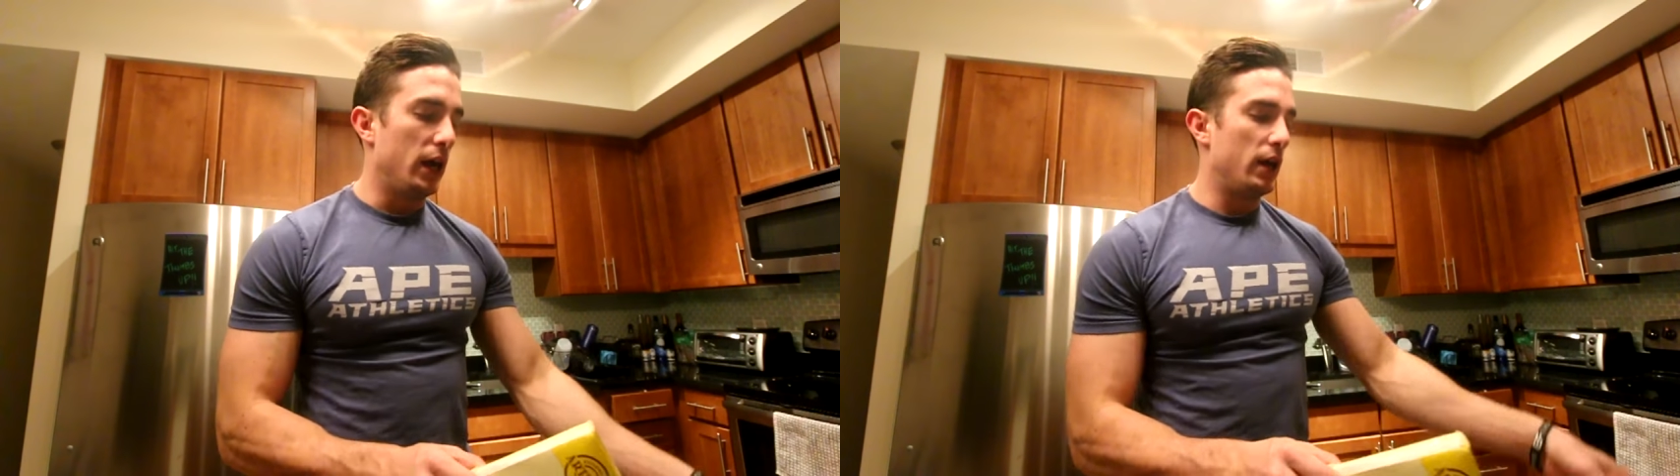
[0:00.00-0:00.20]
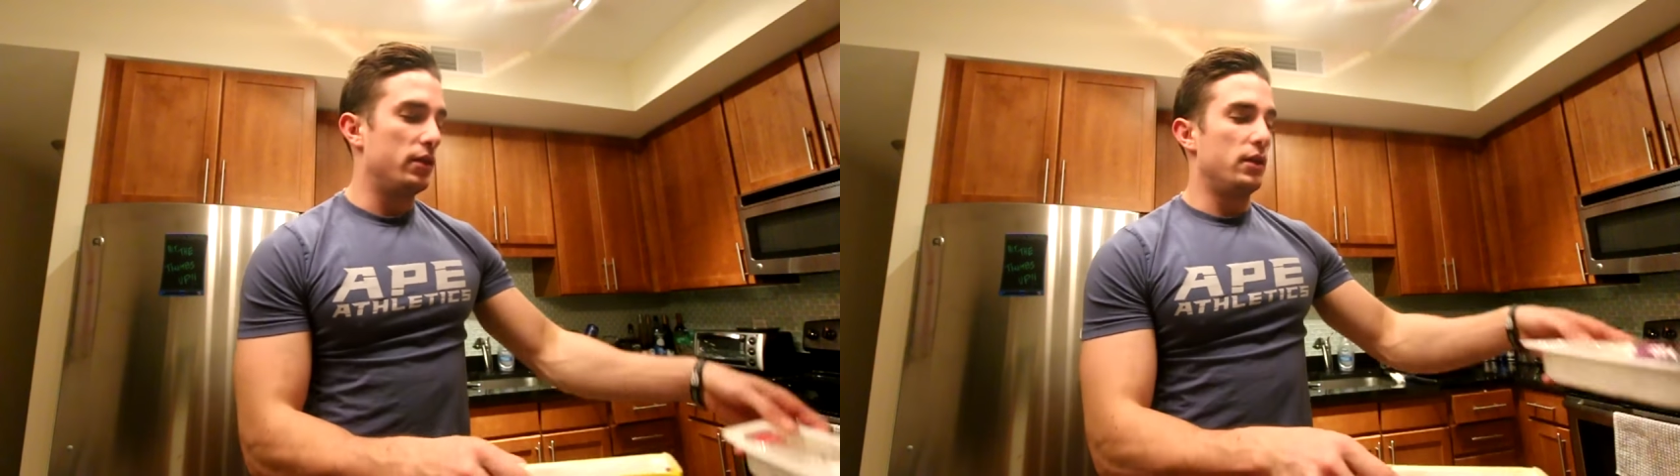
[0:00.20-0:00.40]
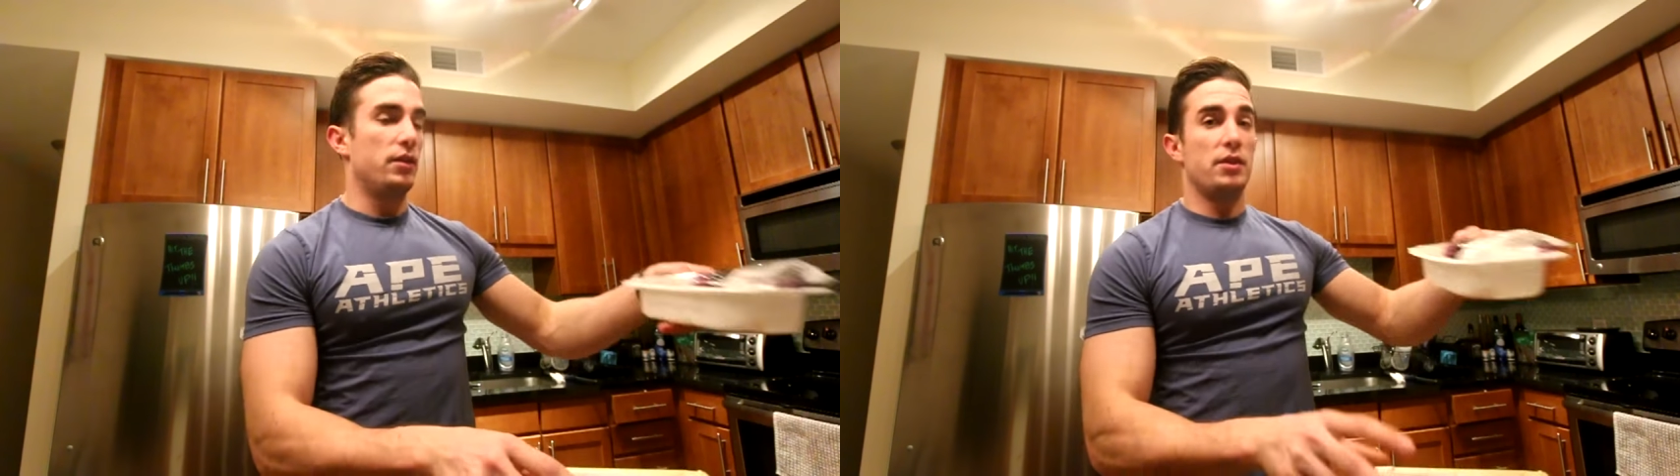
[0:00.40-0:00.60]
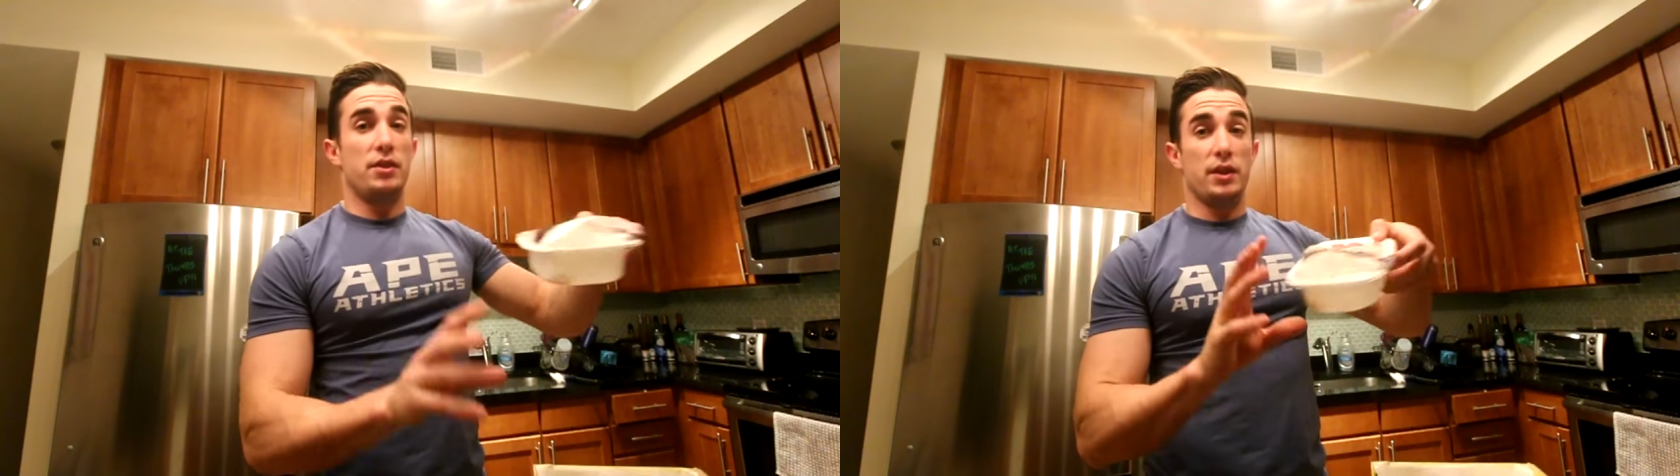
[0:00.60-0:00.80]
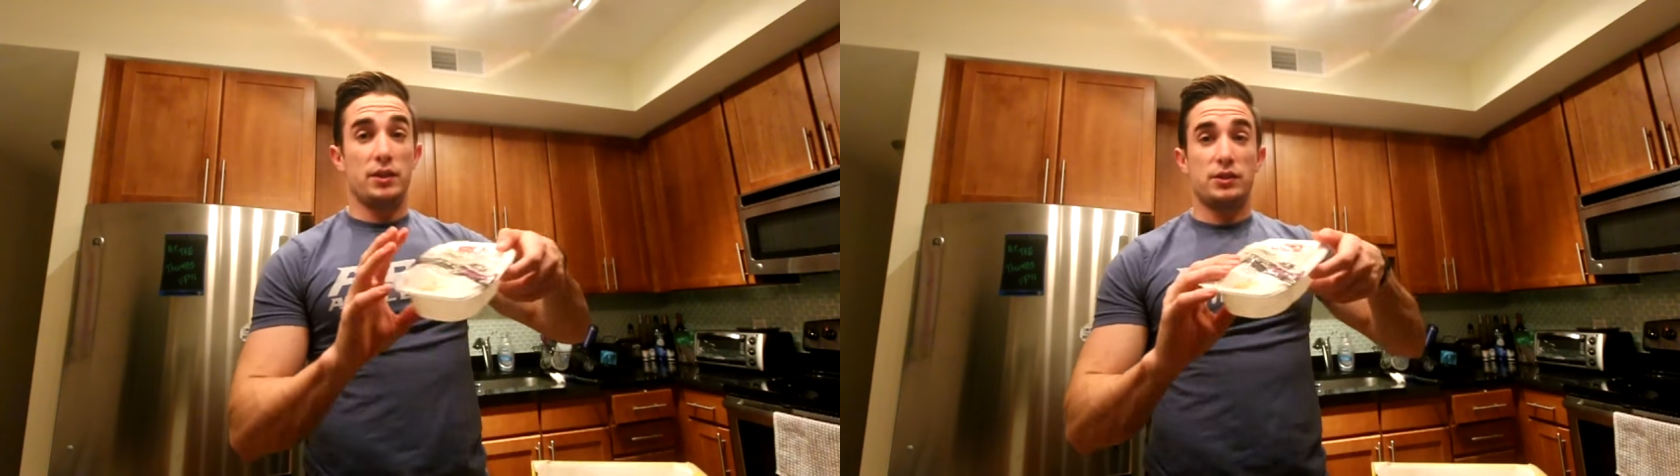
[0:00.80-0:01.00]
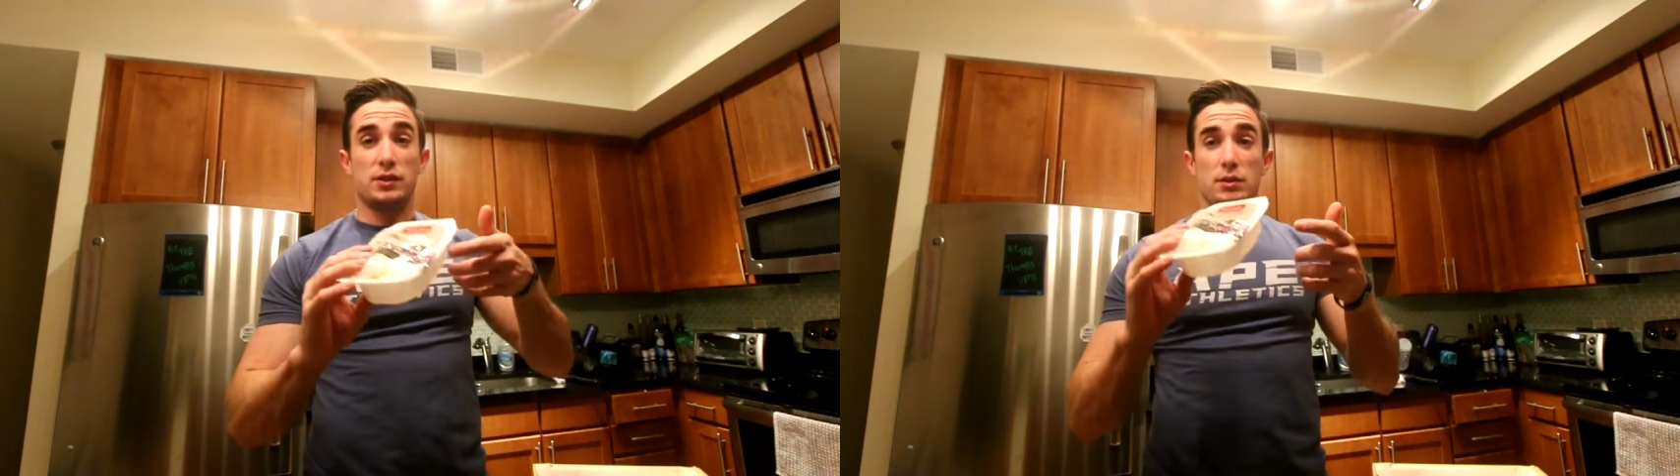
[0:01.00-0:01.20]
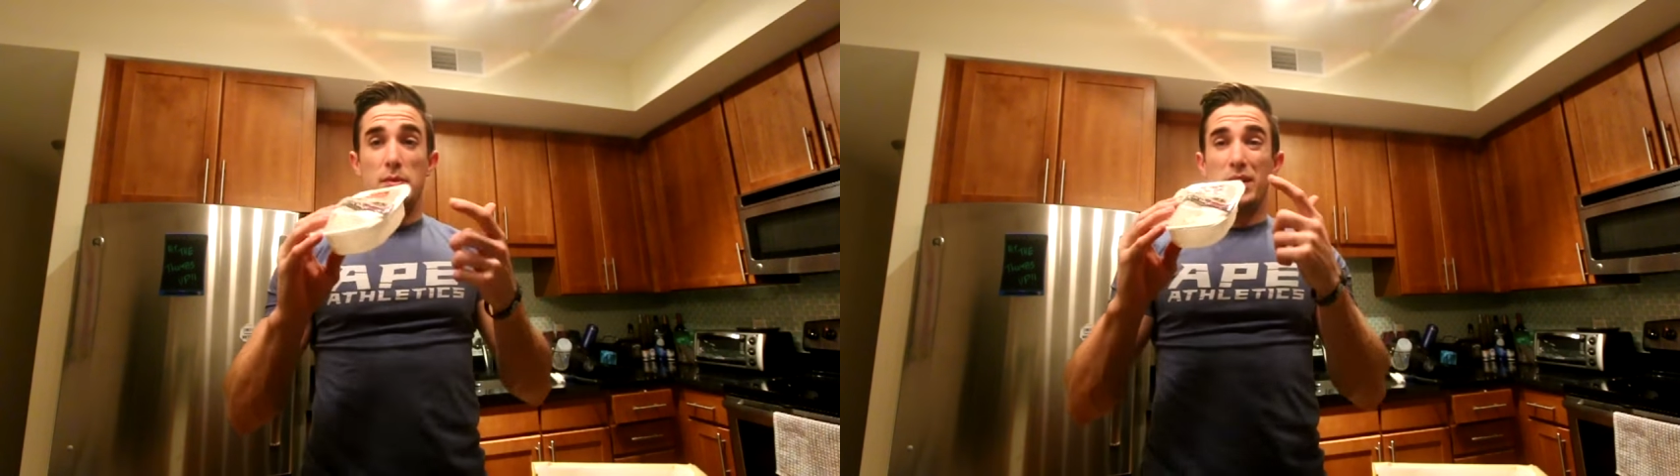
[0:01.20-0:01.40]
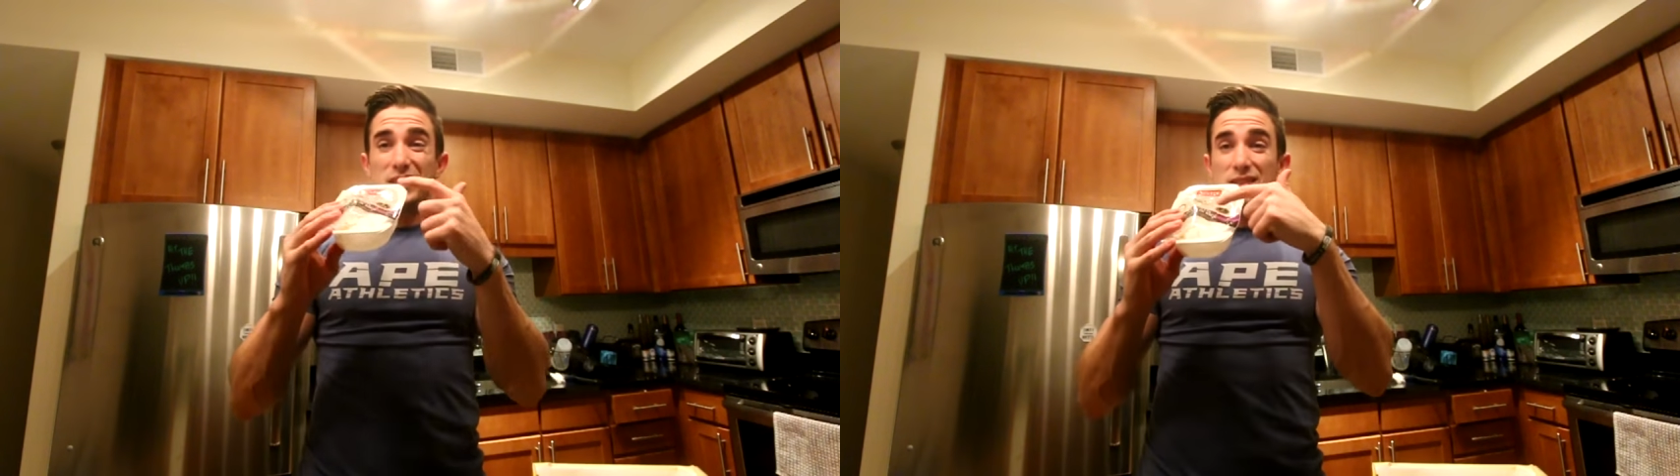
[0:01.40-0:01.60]
And then this is gonna
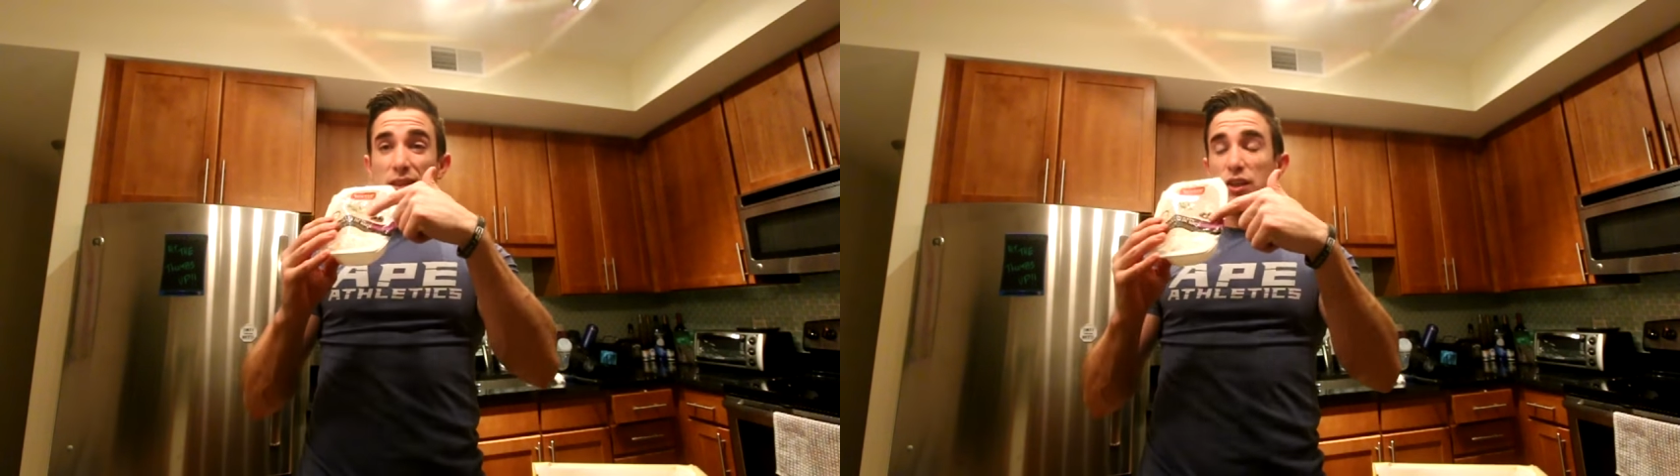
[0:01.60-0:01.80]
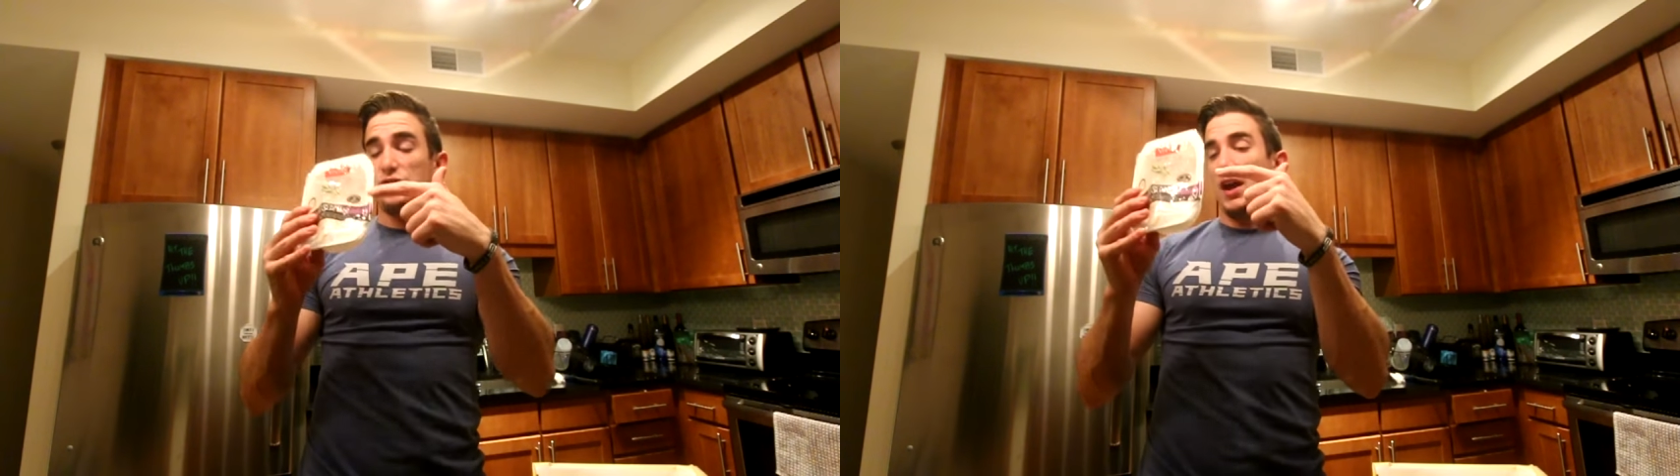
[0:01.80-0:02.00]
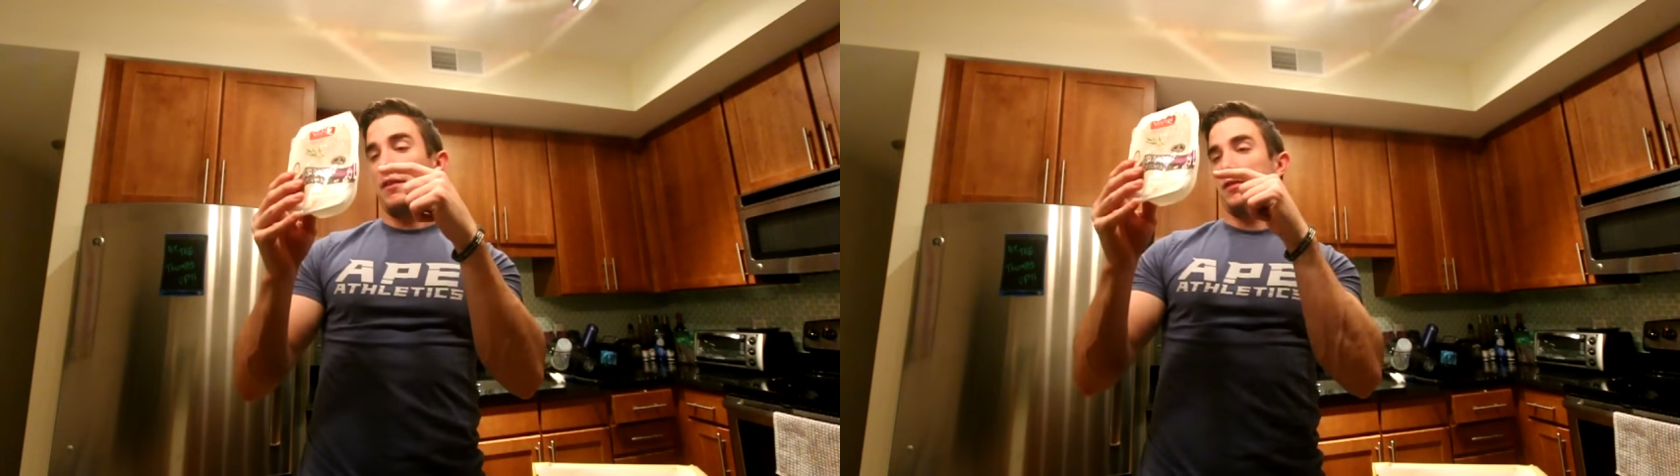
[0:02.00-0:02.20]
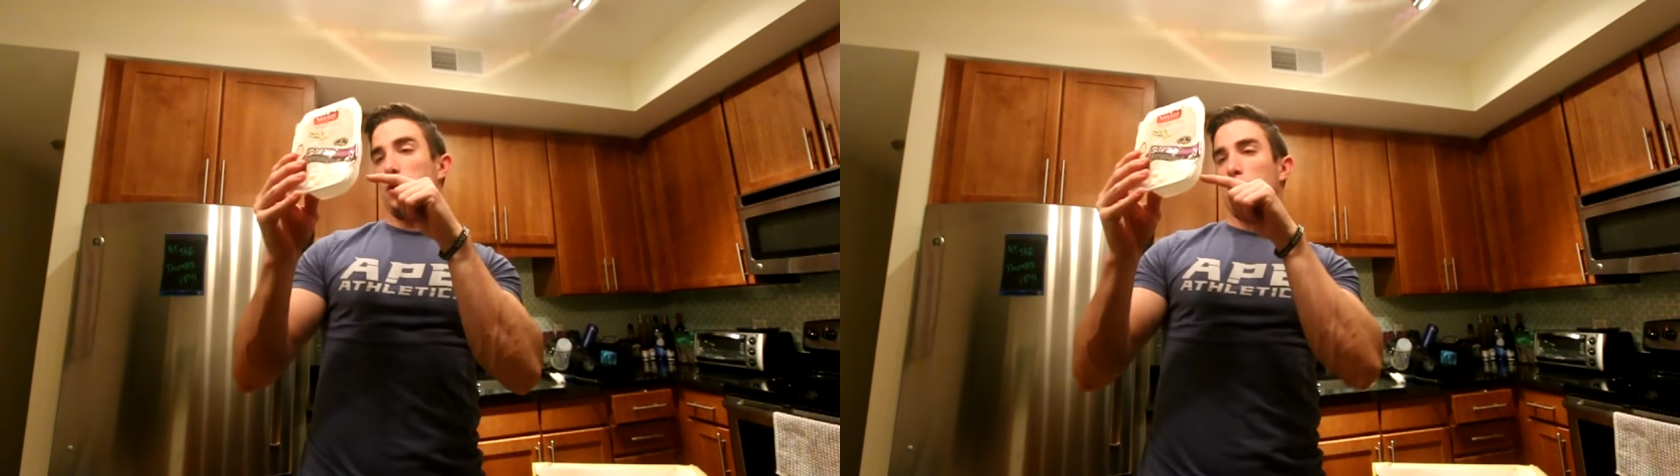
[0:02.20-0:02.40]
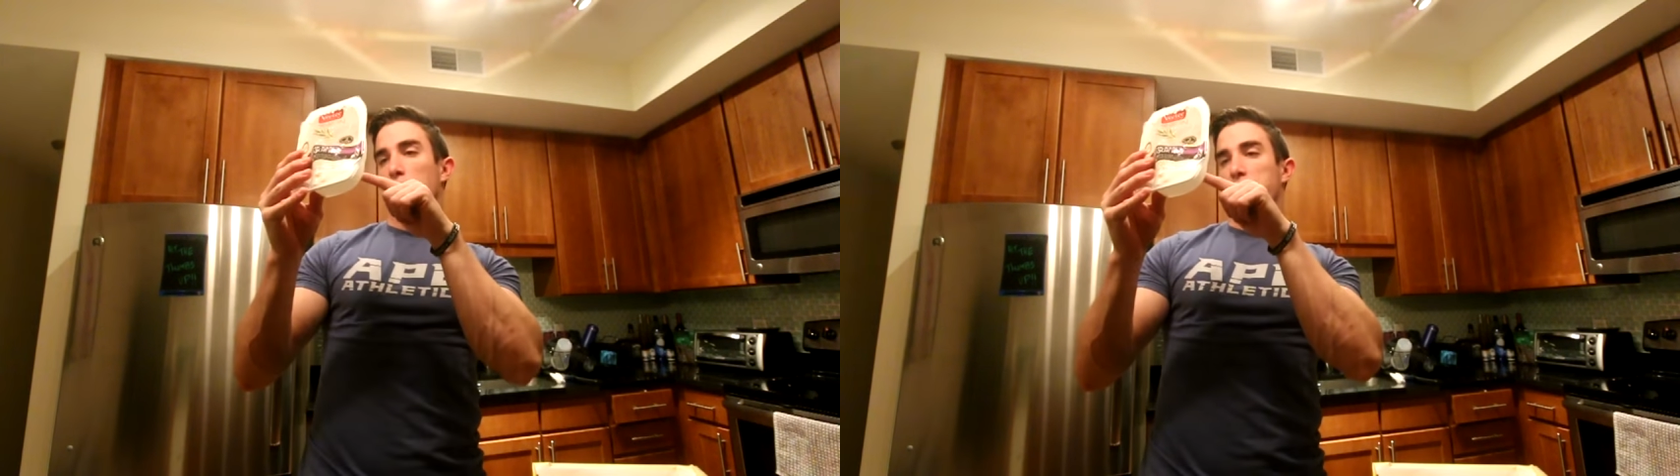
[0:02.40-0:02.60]
be about six fat for the whole